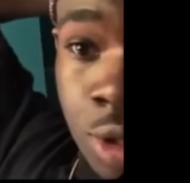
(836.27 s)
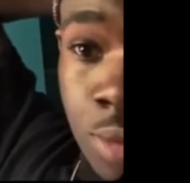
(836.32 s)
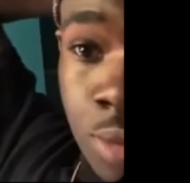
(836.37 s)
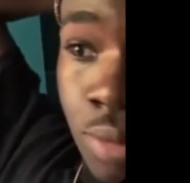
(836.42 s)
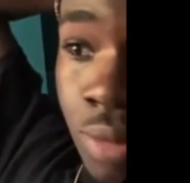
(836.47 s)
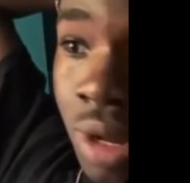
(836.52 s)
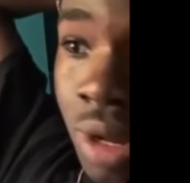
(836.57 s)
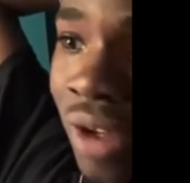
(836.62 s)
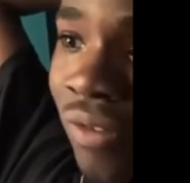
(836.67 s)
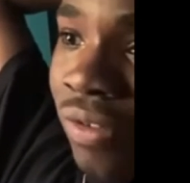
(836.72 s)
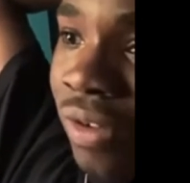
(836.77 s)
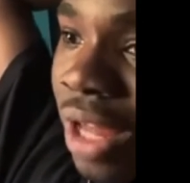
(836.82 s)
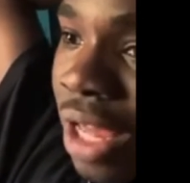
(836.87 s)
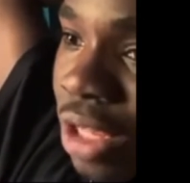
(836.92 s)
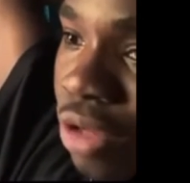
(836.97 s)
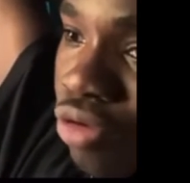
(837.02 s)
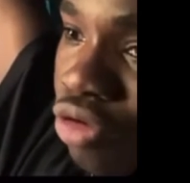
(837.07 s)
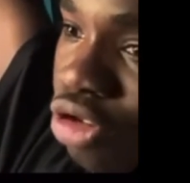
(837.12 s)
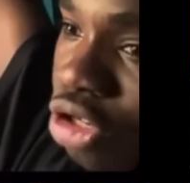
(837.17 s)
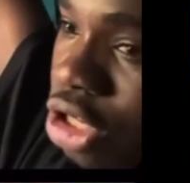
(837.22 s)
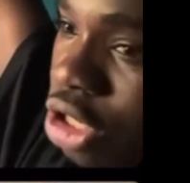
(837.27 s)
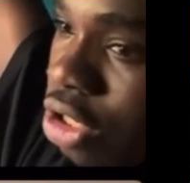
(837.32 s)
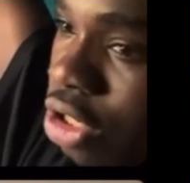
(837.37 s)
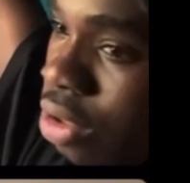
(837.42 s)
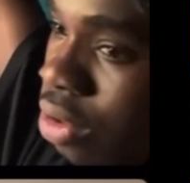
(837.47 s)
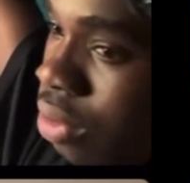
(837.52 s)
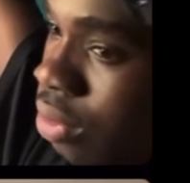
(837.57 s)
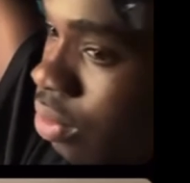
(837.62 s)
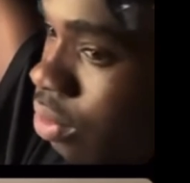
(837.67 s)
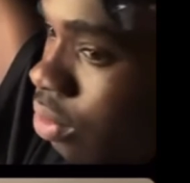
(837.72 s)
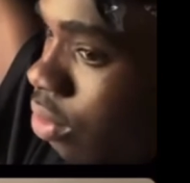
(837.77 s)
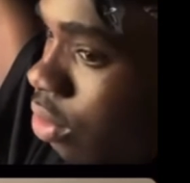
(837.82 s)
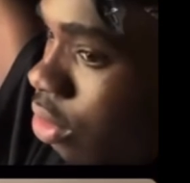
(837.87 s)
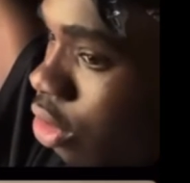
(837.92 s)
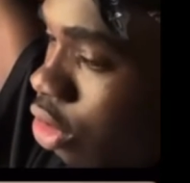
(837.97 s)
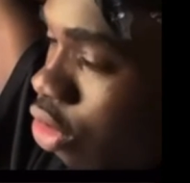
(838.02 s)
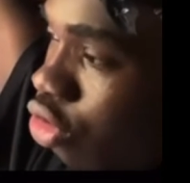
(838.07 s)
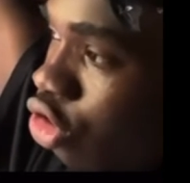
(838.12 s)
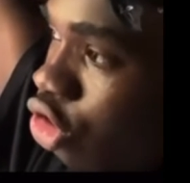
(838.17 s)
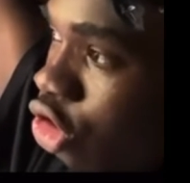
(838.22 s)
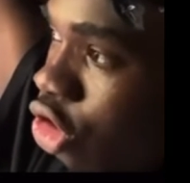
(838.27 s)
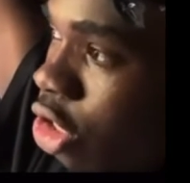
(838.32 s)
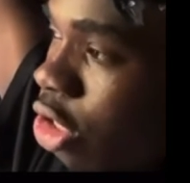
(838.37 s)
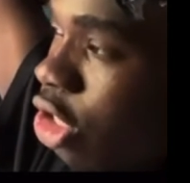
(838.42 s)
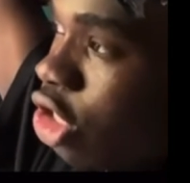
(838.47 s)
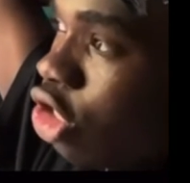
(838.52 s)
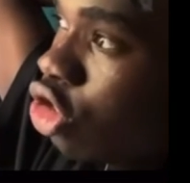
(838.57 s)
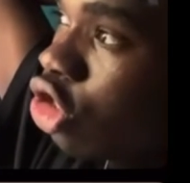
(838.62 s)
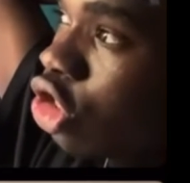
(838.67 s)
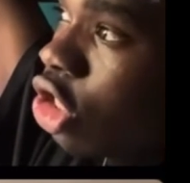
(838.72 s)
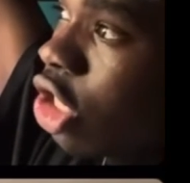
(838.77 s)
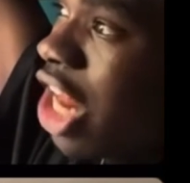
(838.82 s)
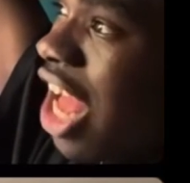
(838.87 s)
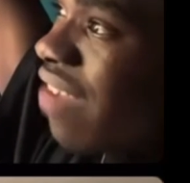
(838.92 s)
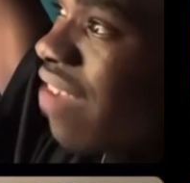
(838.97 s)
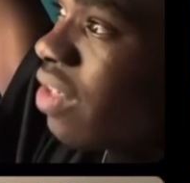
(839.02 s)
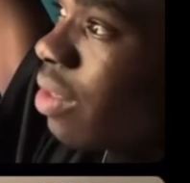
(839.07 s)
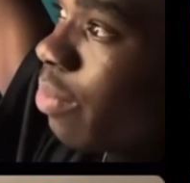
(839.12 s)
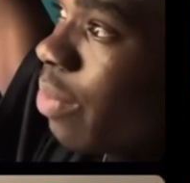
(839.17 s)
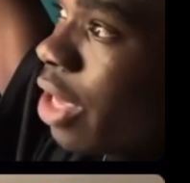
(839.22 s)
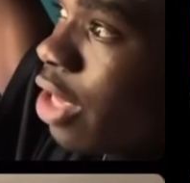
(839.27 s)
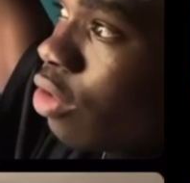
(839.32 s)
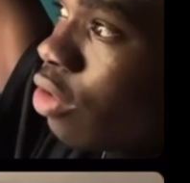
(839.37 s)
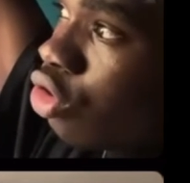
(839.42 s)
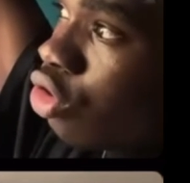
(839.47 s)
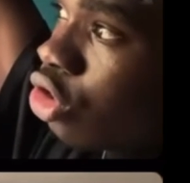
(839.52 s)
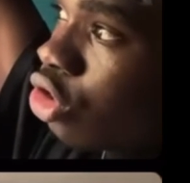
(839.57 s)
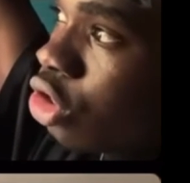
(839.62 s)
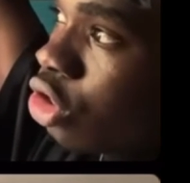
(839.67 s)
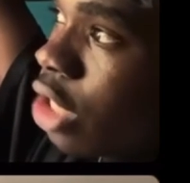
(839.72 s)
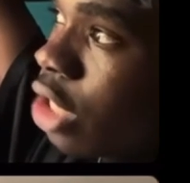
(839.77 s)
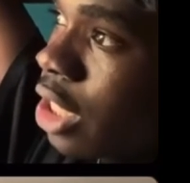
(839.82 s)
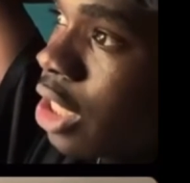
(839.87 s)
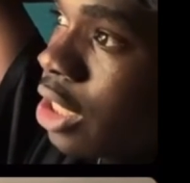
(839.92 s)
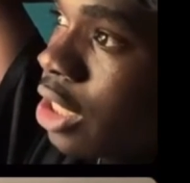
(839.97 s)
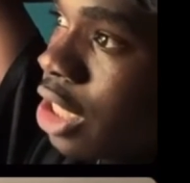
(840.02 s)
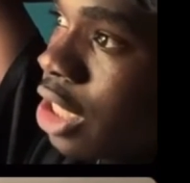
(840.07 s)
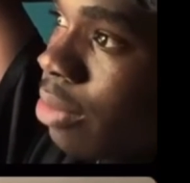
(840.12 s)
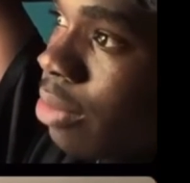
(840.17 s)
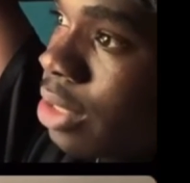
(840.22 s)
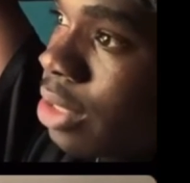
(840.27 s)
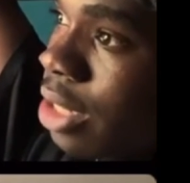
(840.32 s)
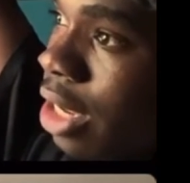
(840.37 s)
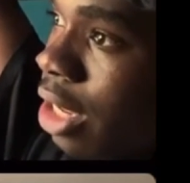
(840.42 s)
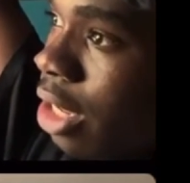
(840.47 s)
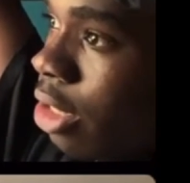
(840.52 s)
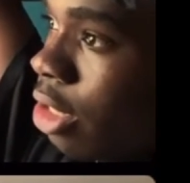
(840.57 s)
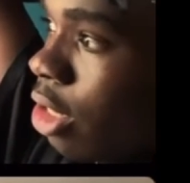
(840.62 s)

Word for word: But I feel like you still, you should, you should have to pay. You should at the same time.